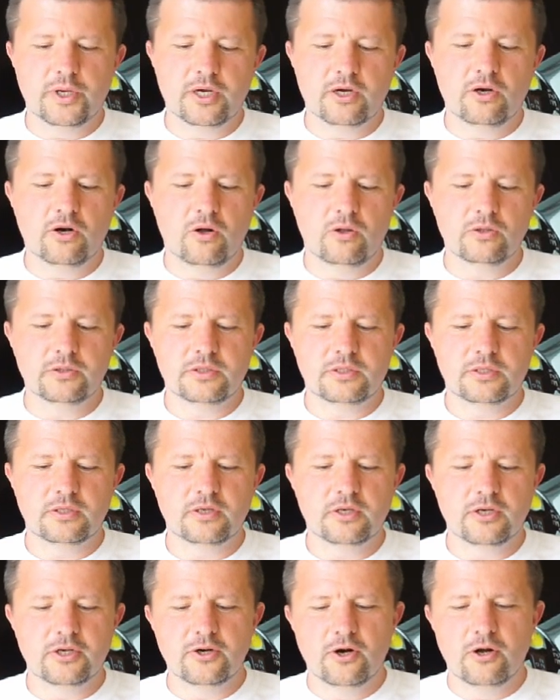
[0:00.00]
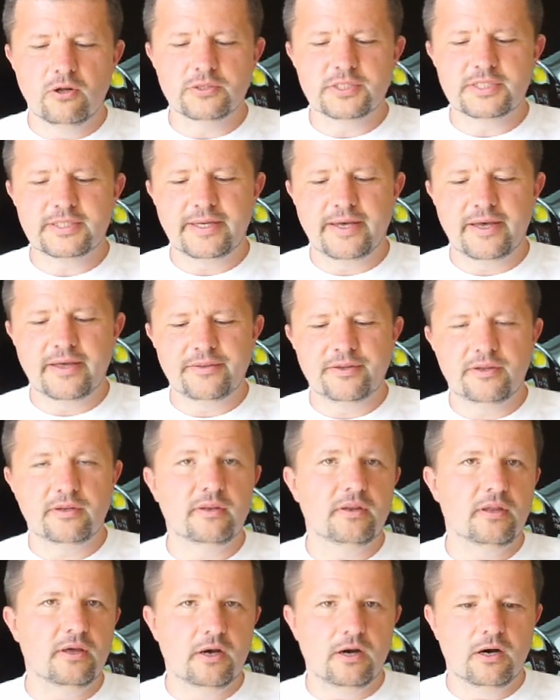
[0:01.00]
called gold
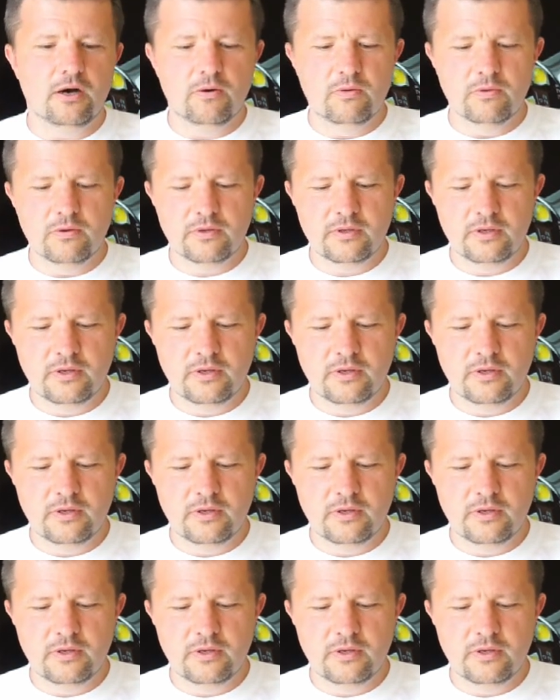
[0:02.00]
standard now.